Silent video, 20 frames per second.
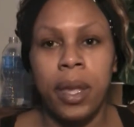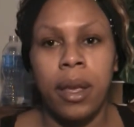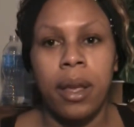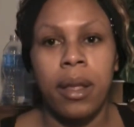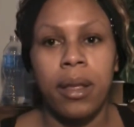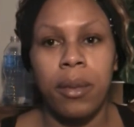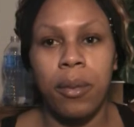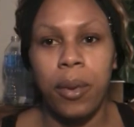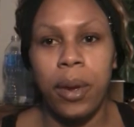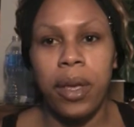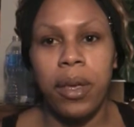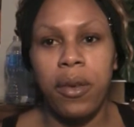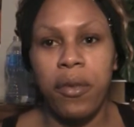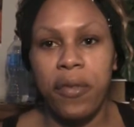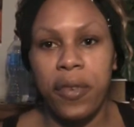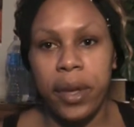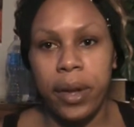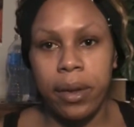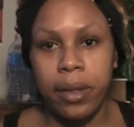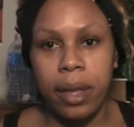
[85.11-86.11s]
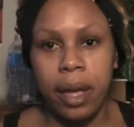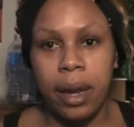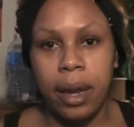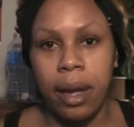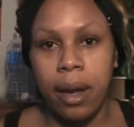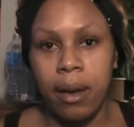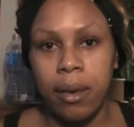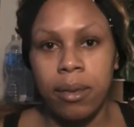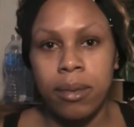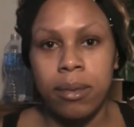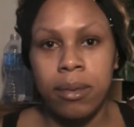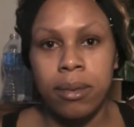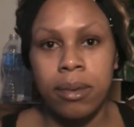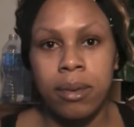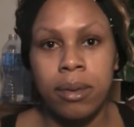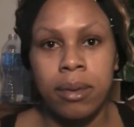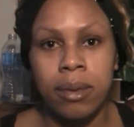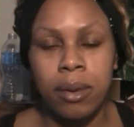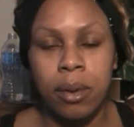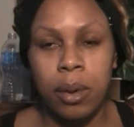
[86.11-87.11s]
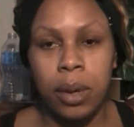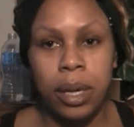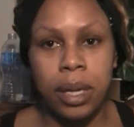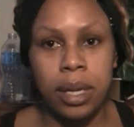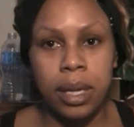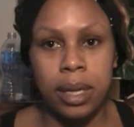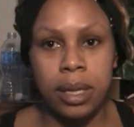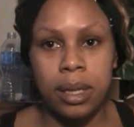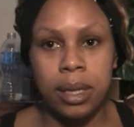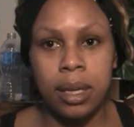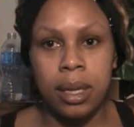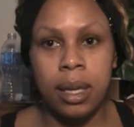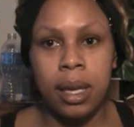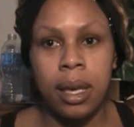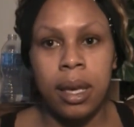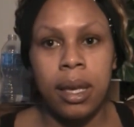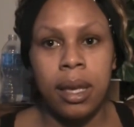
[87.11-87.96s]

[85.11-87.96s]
And the way you figure that out, quick and easy,